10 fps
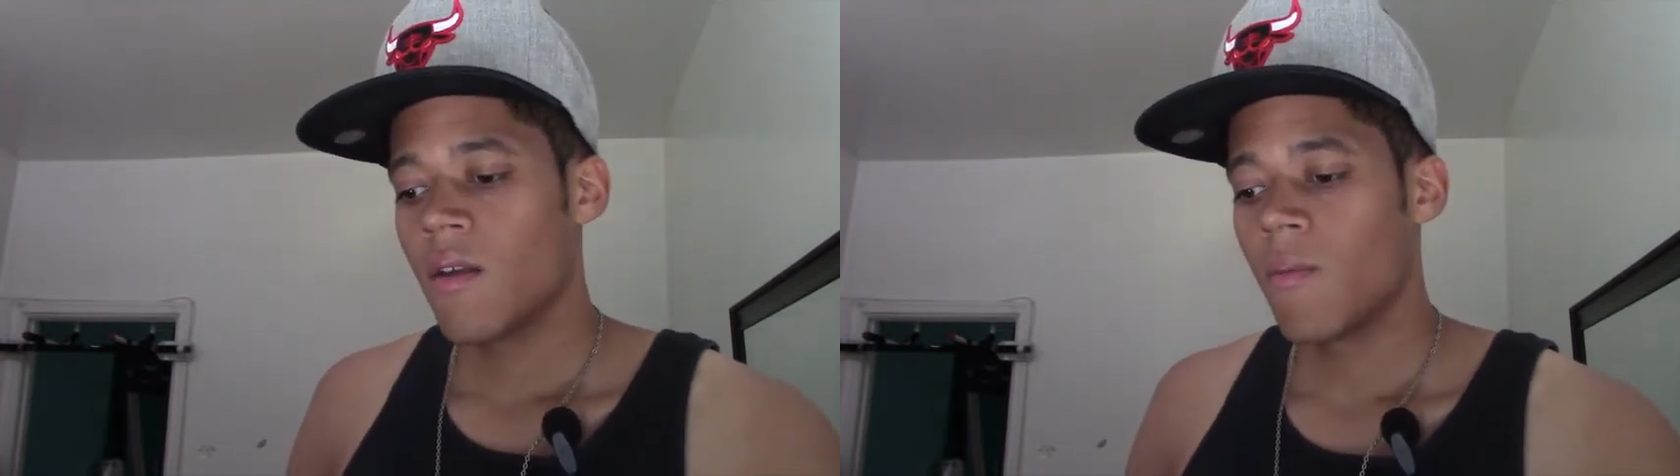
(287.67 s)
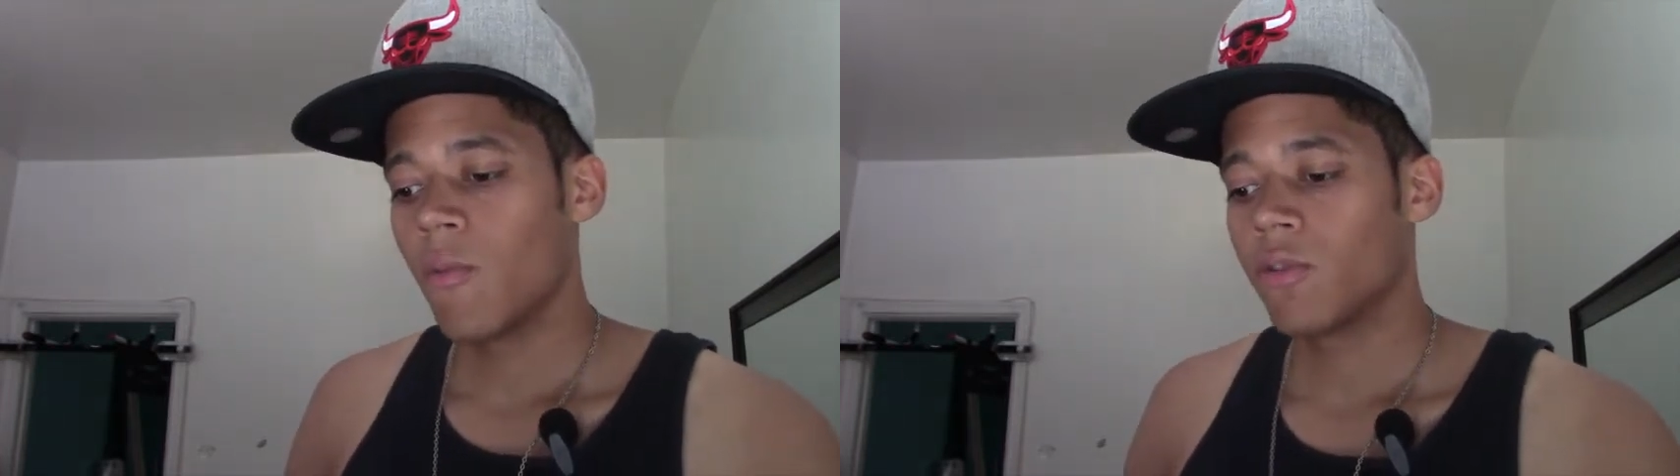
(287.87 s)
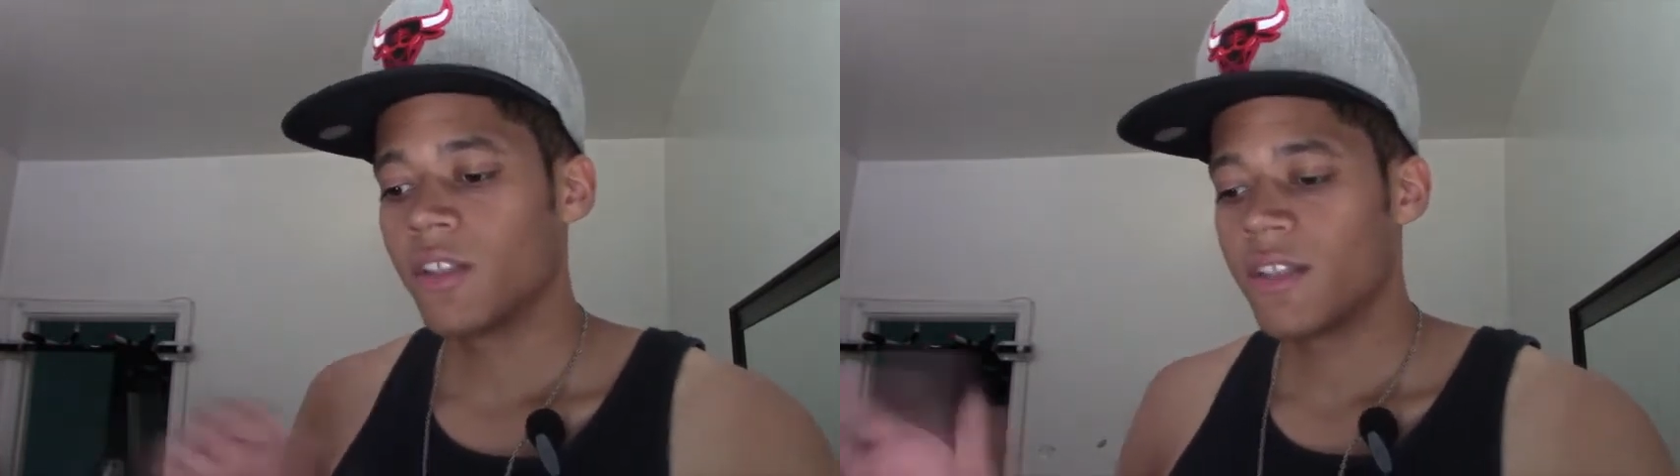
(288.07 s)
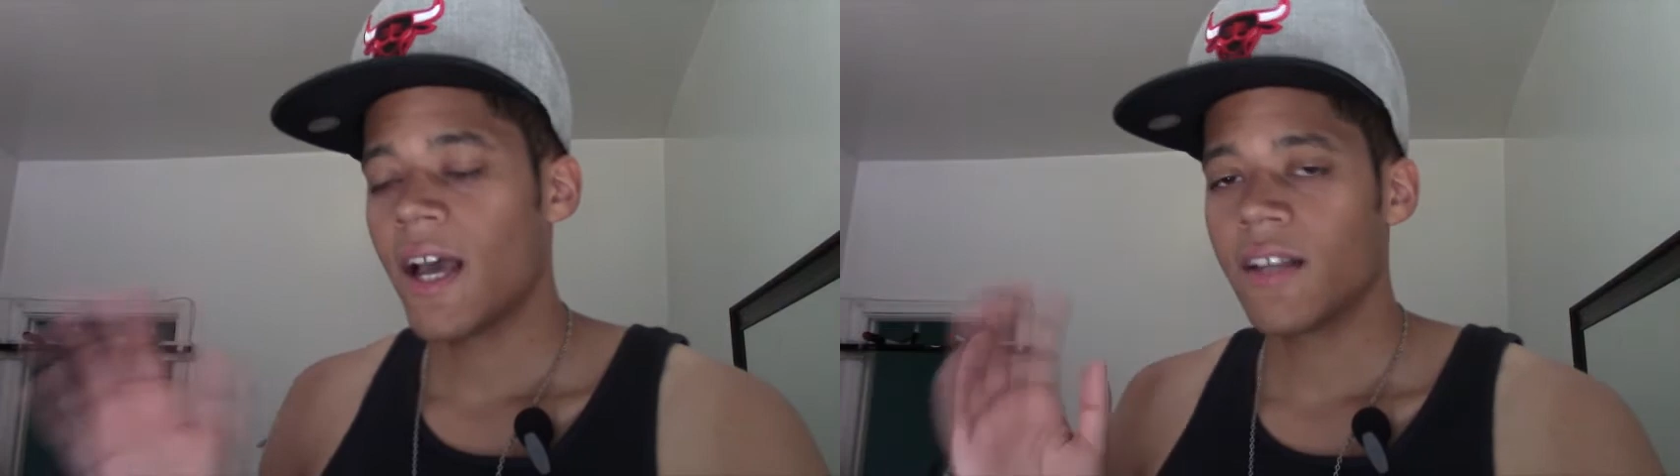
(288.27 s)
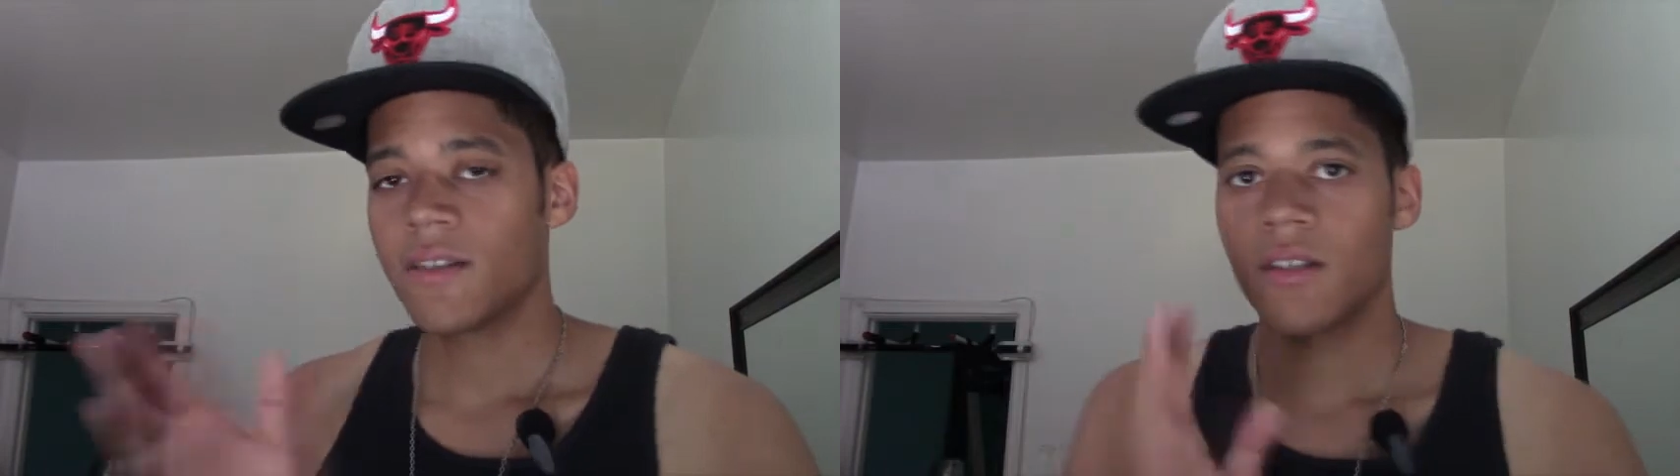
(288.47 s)

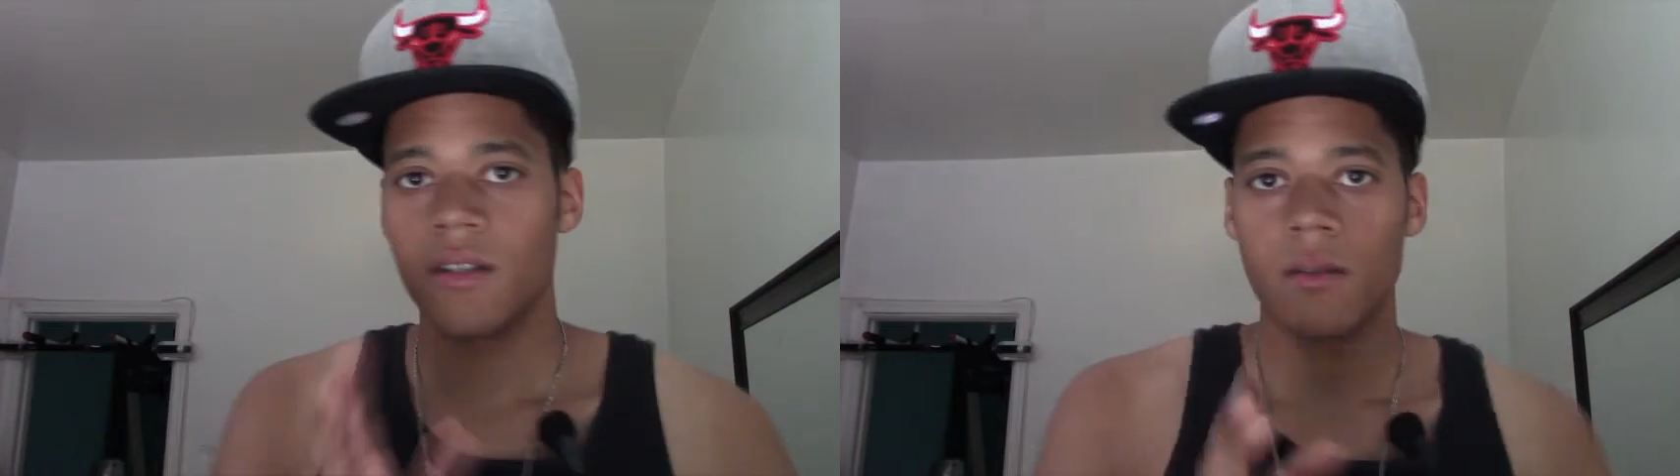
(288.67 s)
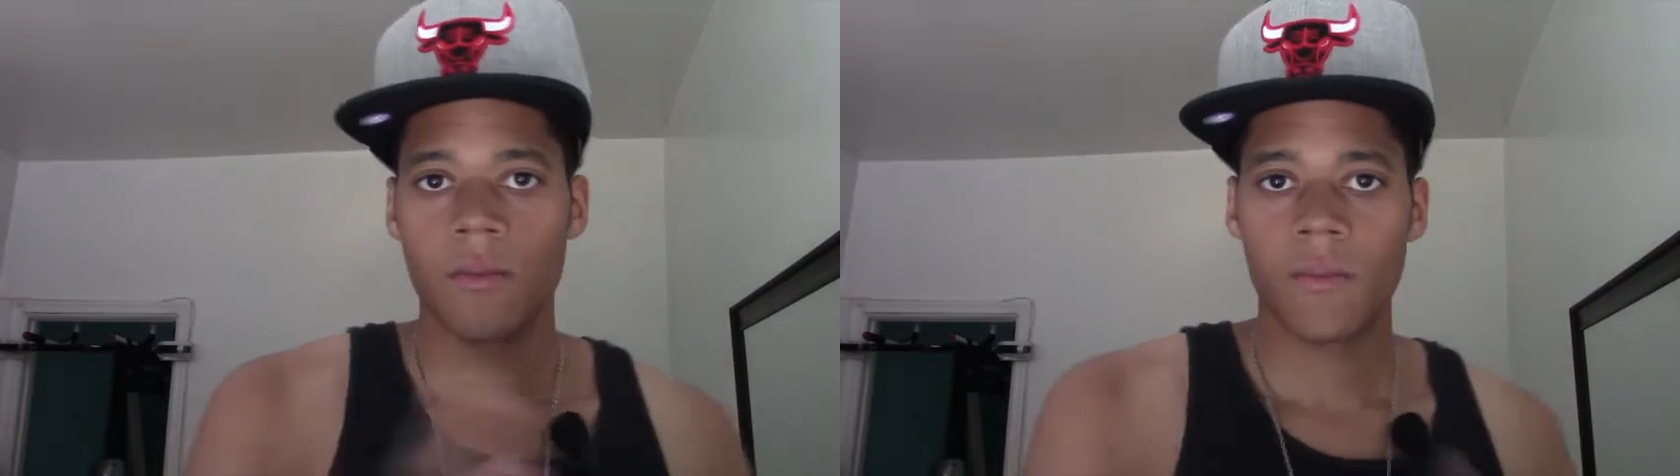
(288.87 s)
multitasking